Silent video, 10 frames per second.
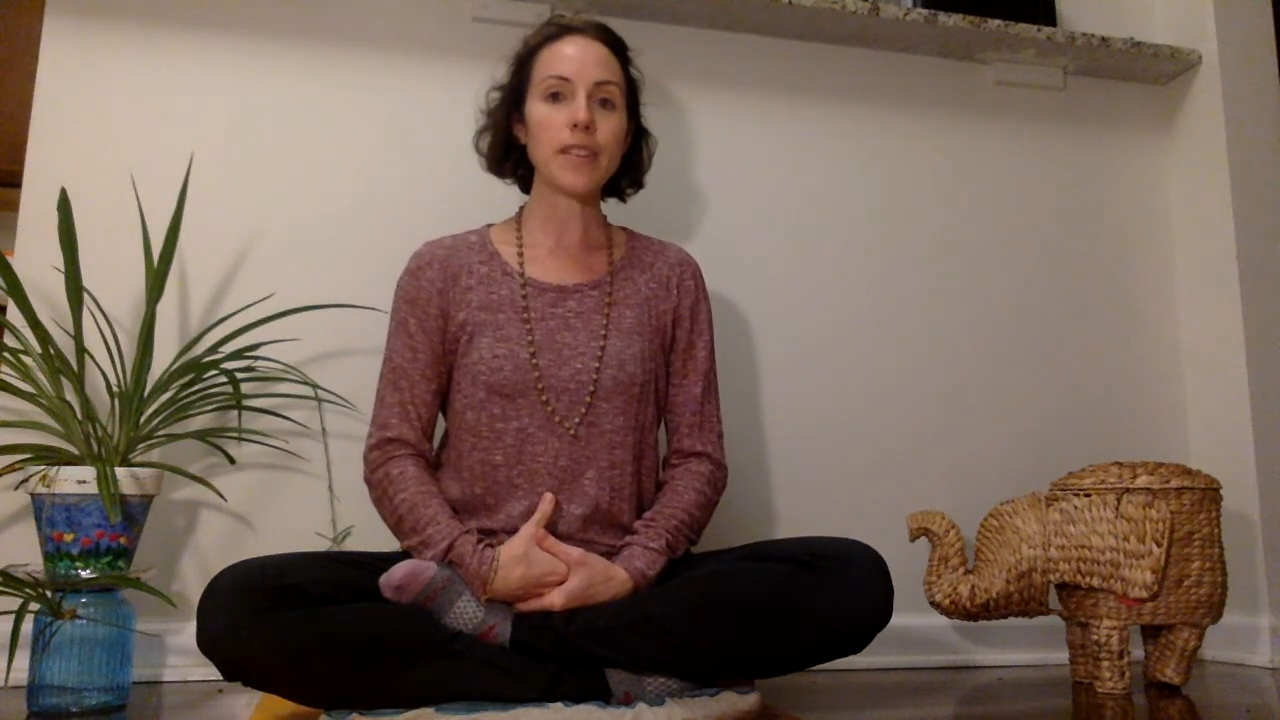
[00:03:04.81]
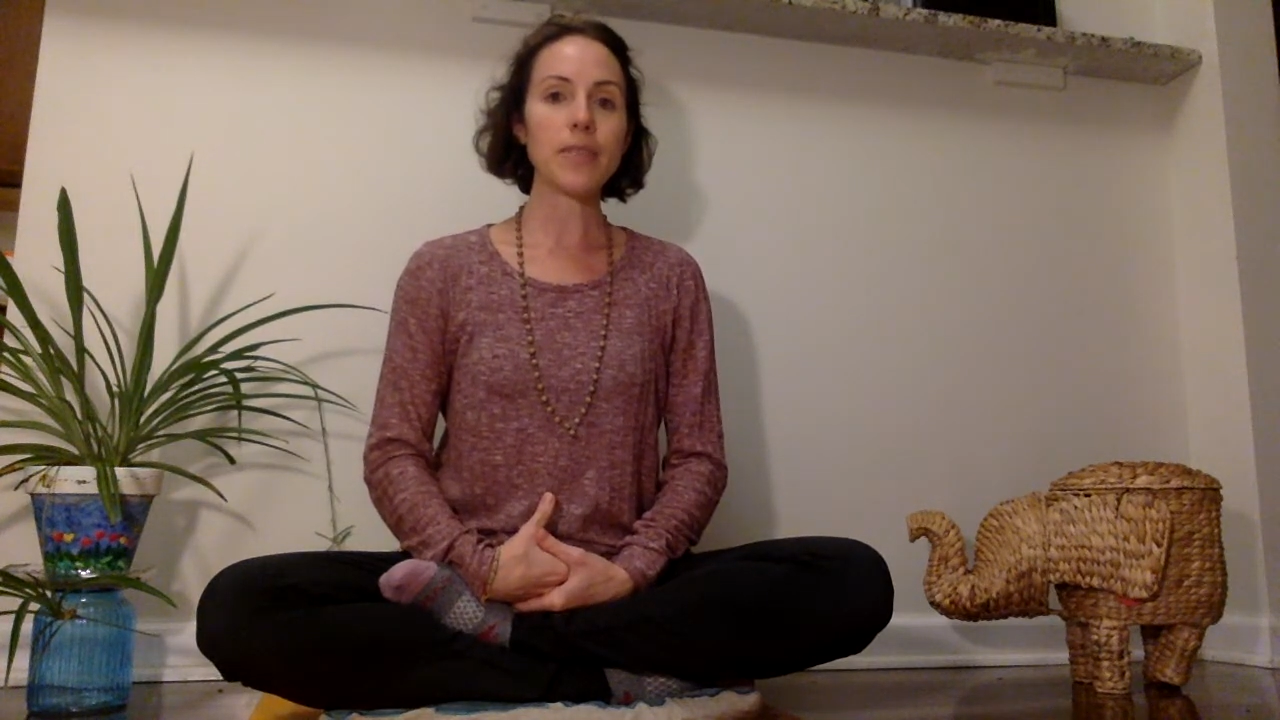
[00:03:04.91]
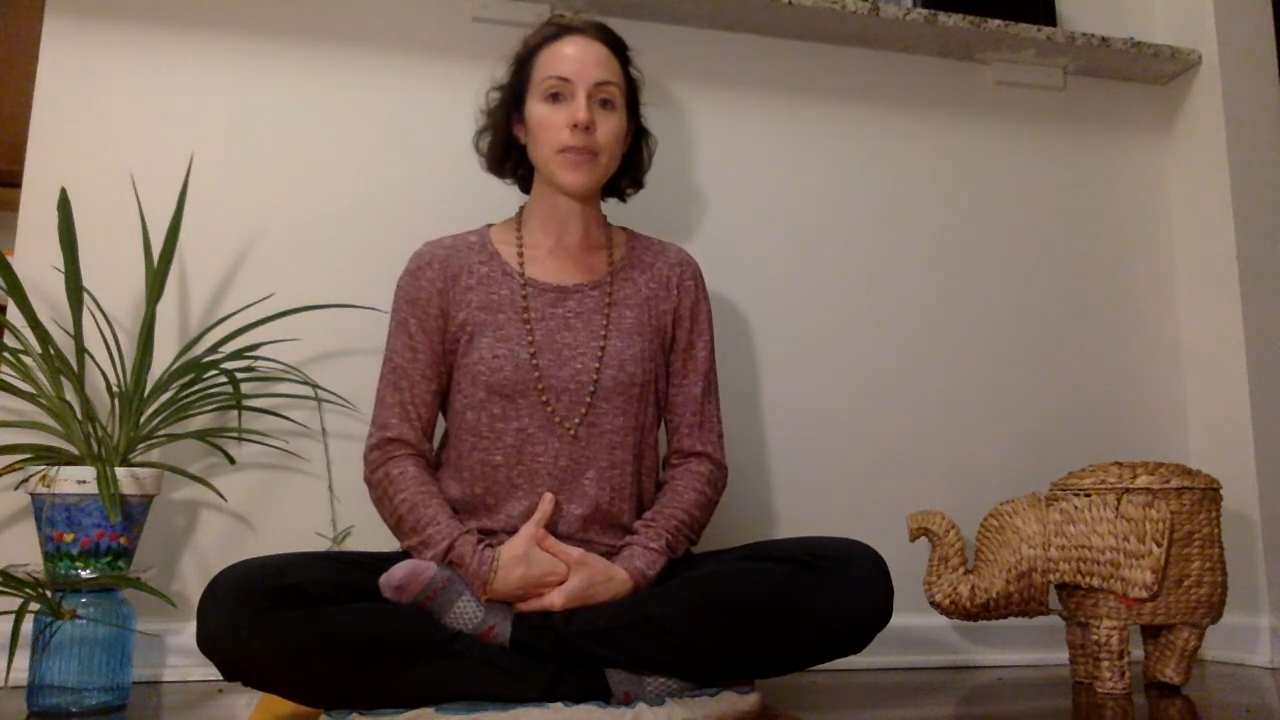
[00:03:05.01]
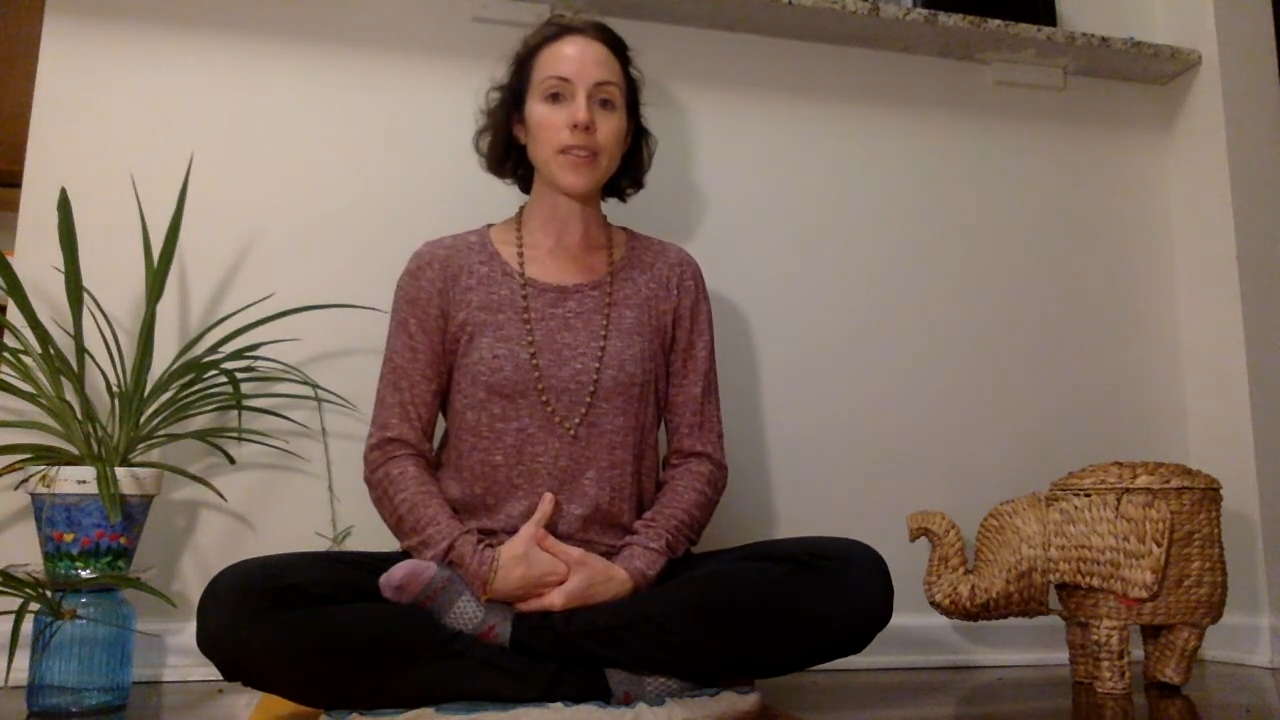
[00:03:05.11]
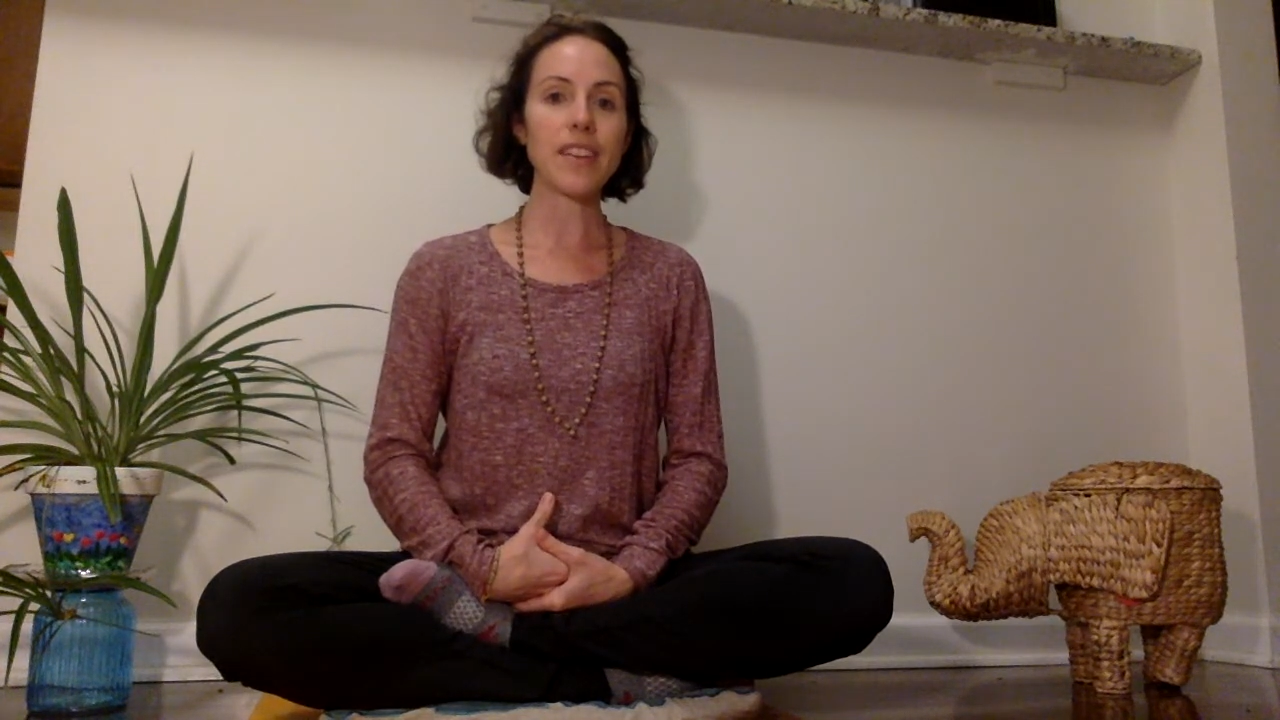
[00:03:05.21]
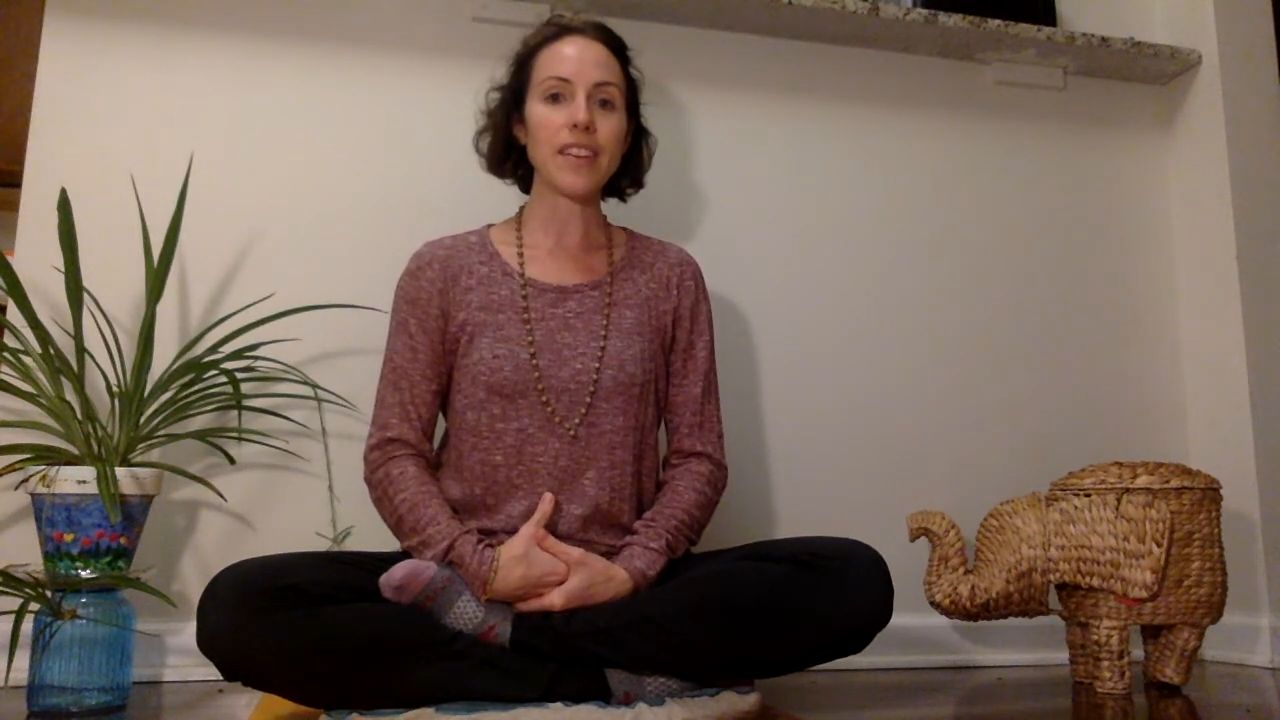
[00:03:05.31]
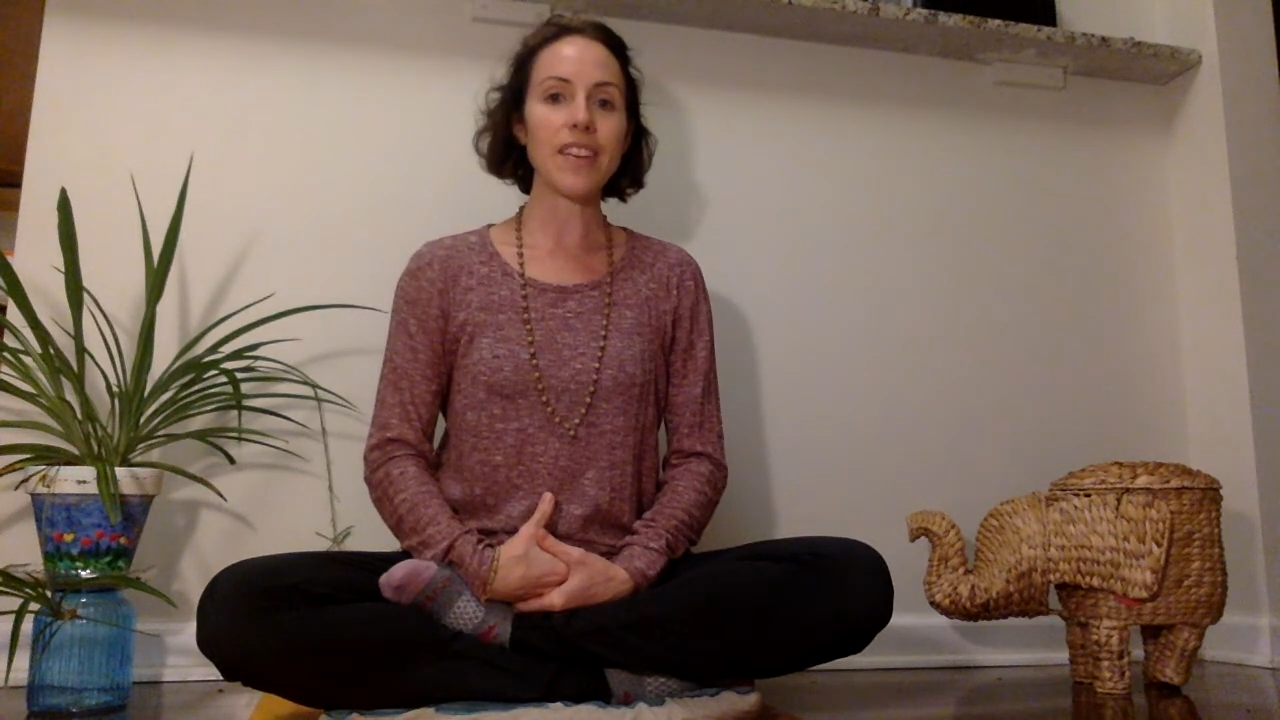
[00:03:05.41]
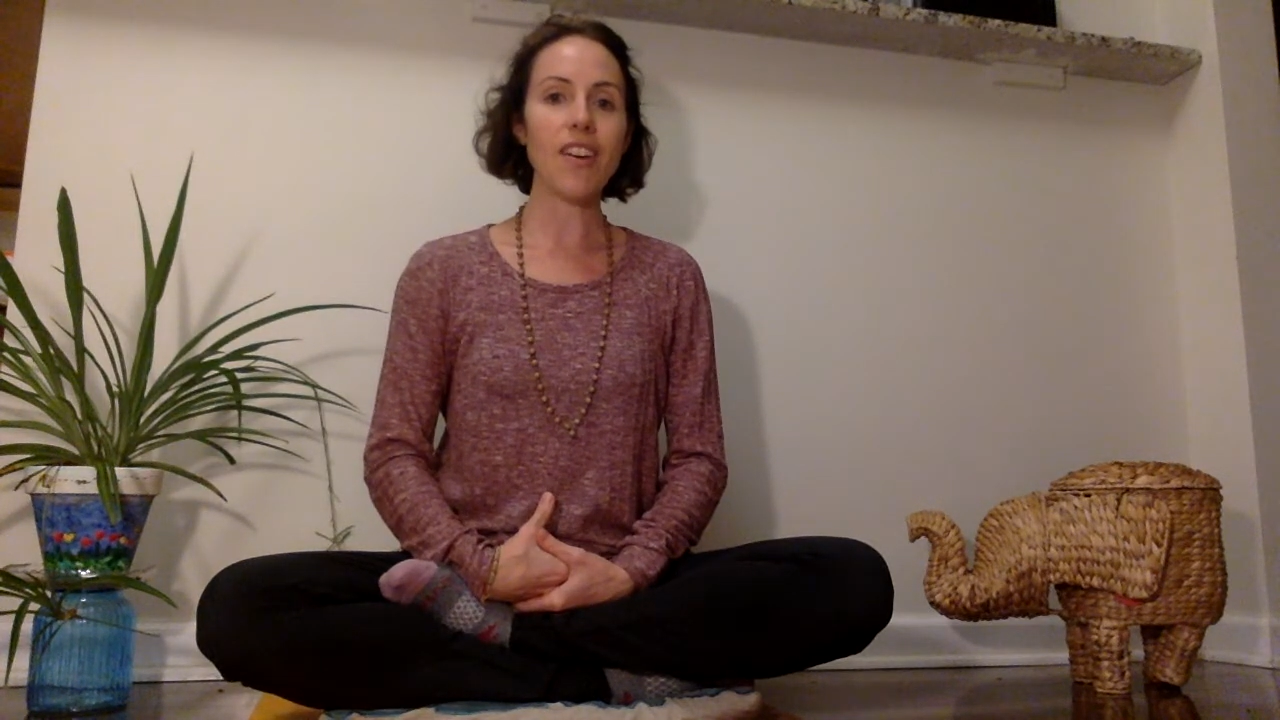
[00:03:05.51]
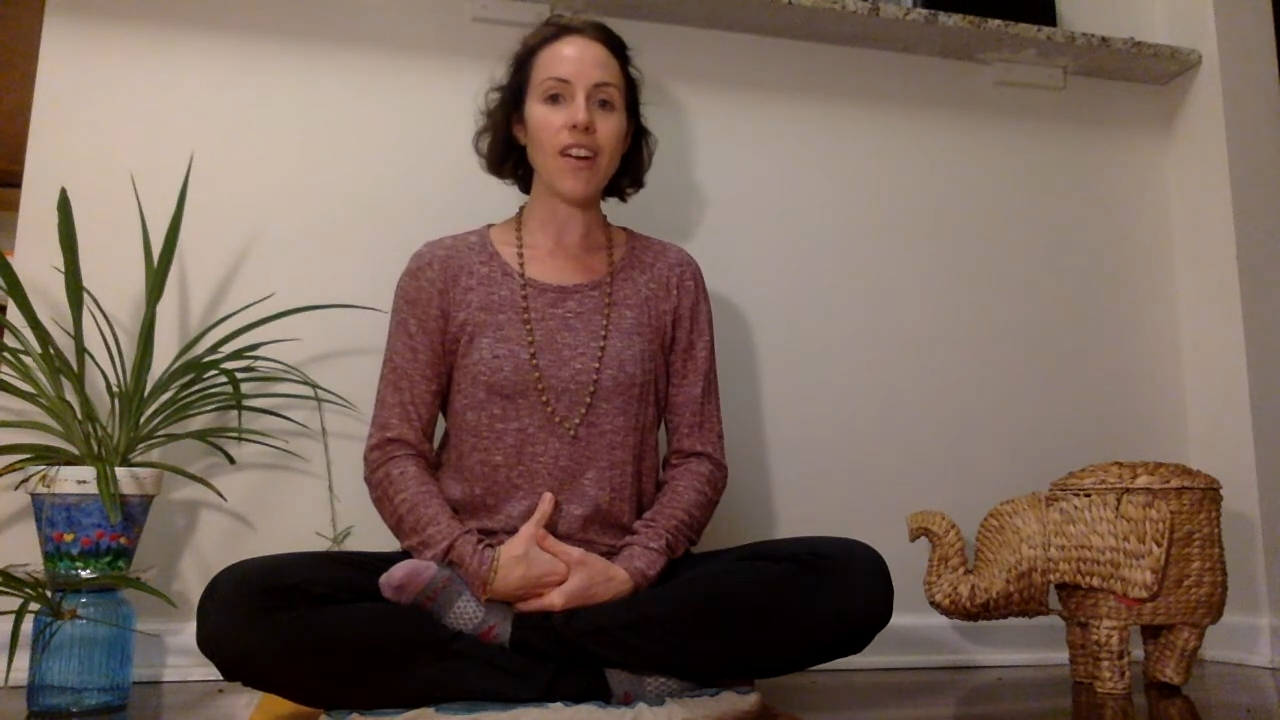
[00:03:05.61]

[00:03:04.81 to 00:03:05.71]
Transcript: a really